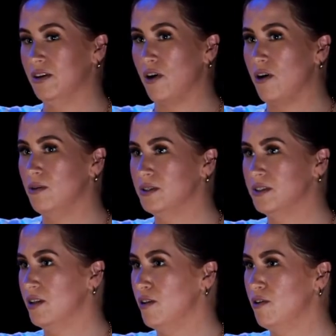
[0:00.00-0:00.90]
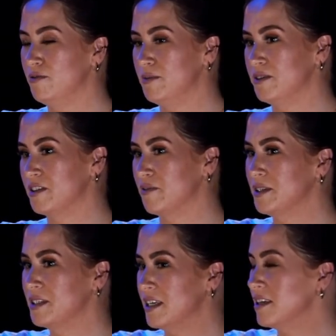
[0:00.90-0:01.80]
always loved music. I've been
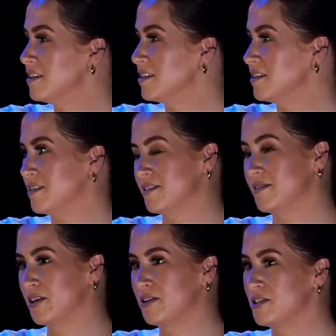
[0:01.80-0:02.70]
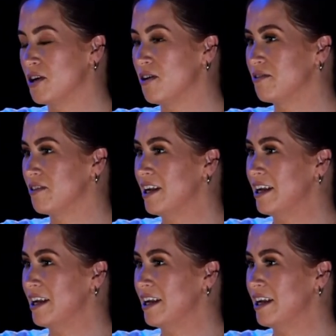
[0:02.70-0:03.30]
singing since I could talk, really.